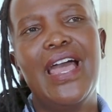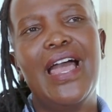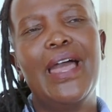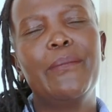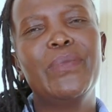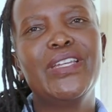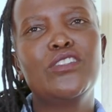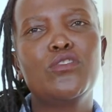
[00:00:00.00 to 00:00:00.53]

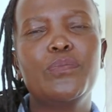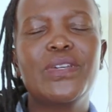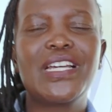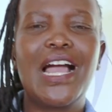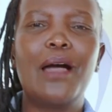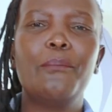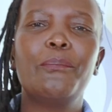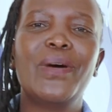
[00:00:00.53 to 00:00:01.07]
to
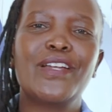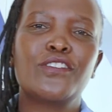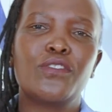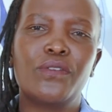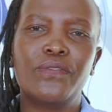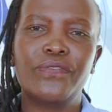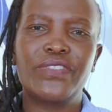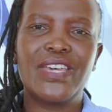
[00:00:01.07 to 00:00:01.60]
become part
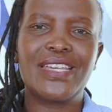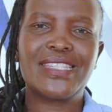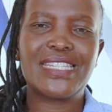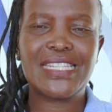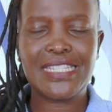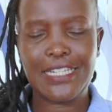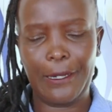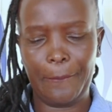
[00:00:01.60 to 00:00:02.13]
of their
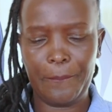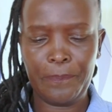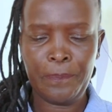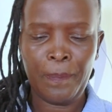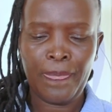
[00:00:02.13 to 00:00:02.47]
system.